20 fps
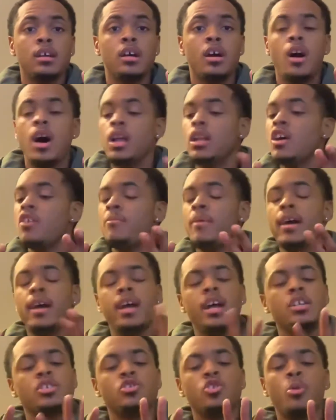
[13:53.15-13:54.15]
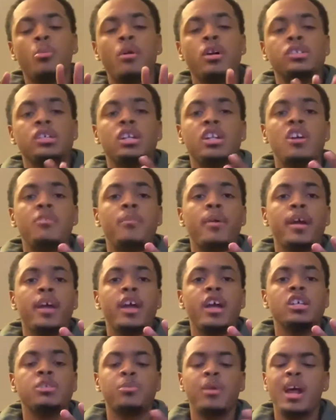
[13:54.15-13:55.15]
I love my hands so much. I love my
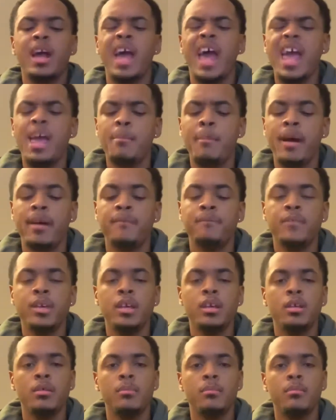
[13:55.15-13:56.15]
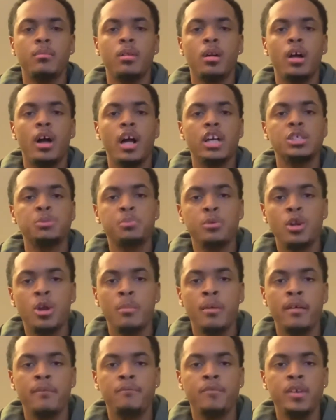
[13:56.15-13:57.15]
hands, but I hate my feet. I spit on
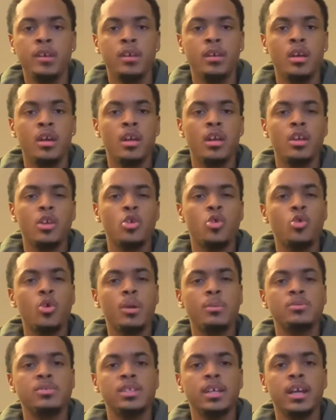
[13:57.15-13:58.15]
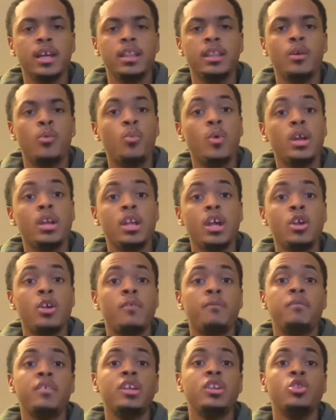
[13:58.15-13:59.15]
my feet. You know what I'm saying? Then one day your
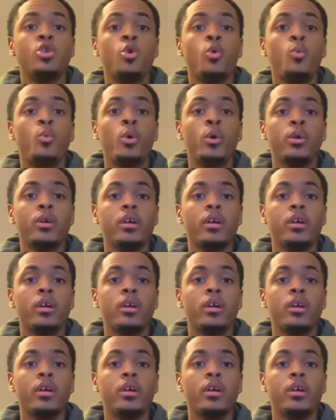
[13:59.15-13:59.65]
feet don't work.